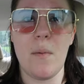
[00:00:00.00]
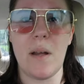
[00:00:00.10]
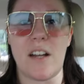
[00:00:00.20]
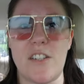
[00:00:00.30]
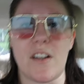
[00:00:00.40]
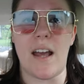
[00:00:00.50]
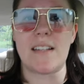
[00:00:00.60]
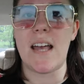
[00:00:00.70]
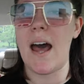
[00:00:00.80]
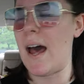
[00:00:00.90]
Oh my gosh, you
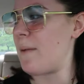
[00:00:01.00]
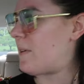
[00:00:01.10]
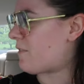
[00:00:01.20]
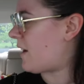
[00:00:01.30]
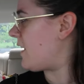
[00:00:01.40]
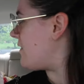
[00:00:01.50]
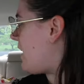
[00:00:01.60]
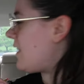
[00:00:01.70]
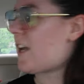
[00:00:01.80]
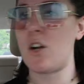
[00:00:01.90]
guys, I've been running
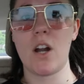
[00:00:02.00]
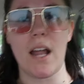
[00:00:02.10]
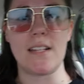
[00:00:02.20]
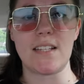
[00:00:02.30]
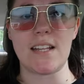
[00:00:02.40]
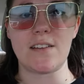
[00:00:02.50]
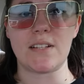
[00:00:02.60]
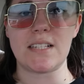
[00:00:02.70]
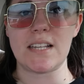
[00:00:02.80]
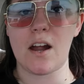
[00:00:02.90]
around like crazy. You
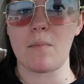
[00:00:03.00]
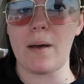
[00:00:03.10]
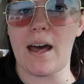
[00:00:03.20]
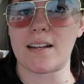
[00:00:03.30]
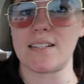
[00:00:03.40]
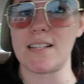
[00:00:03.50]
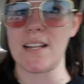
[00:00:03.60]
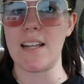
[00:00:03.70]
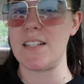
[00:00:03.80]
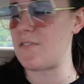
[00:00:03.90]
can see our back
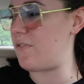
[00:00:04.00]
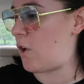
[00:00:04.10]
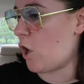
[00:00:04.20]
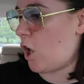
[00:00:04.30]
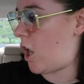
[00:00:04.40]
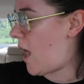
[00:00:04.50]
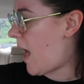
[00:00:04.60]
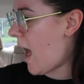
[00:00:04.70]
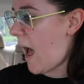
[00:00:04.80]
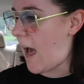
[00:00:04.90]
seat is full,
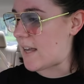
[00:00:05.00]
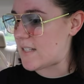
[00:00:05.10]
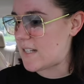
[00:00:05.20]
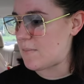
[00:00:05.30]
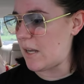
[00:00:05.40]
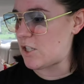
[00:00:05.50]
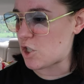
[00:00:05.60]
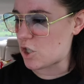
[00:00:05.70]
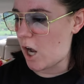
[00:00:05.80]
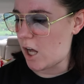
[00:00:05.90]
as is my
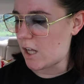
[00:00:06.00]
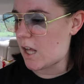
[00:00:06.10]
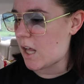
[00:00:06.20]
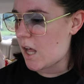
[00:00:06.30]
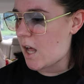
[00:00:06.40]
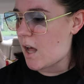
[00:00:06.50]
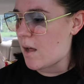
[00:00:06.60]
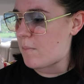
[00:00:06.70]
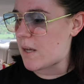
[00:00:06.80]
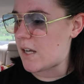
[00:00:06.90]
trunk,
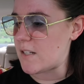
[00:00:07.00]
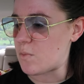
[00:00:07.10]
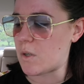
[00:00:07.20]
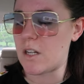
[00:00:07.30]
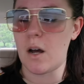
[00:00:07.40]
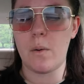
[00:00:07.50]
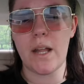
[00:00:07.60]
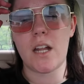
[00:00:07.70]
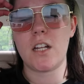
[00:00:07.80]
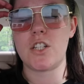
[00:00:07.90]
because we're
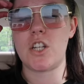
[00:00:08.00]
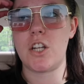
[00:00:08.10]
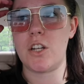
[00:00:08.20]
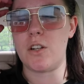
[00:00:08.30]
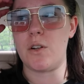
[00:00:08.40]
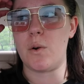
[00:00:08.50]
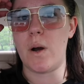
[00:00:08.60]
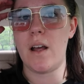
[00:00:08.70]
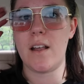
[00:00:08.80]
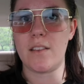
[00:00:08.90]
going
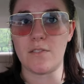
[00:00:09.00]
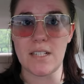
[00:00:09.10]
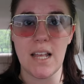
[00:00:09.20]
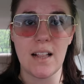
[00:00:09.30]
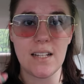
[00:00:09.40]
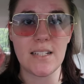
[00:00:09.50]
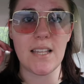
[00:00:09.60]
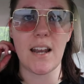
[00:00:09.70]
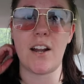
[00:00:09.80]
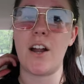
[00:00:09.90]
to the recycling
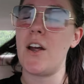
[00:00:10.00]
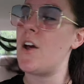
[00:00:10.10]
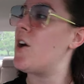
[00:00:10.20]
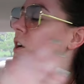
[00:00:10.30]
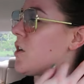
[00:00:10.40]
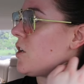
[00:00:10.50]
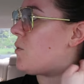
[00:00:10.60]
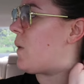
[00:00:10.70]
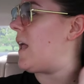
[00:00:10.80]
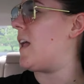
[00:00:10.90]
center,
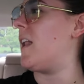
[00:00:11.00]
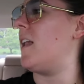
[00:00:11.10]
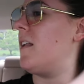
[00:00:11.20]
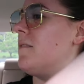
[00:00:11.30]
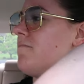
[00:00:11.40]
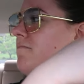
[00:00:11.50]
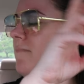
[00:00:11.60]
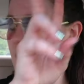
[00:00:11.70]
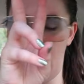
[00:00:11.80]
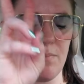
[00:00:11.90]
Goodwill.
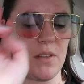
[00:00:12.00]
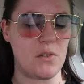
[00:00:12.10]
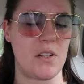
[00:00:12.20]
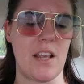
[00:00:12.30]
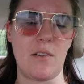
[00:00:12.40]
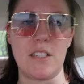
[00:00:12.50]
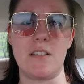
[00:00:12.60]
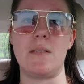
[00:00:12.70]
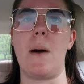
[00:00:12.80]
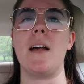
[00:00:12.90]
Yeah, those are the only
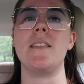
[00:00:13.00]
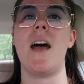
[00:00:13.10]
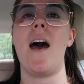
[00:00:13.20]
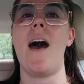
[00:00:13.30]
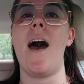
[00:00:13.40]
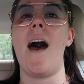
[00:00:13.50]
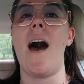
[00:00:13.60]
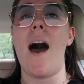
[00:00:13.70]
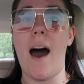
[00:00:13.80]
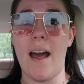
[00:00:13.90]
two spots.
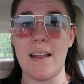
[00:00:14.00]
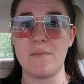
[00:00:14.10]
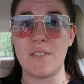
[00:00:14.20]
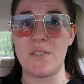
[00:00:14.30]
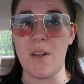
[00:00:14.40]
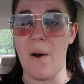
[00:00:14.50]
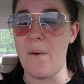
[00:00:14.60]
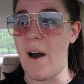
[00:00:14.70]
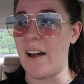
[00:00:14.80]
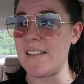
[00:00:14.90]
I am
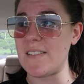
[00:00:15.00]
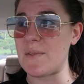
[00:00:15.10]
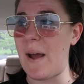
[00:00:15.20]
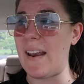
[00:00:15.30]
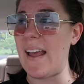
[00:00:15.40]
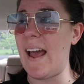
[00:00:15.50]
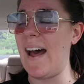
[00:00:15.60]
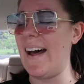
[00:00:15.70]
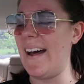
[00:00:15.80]
so hot and sweaty.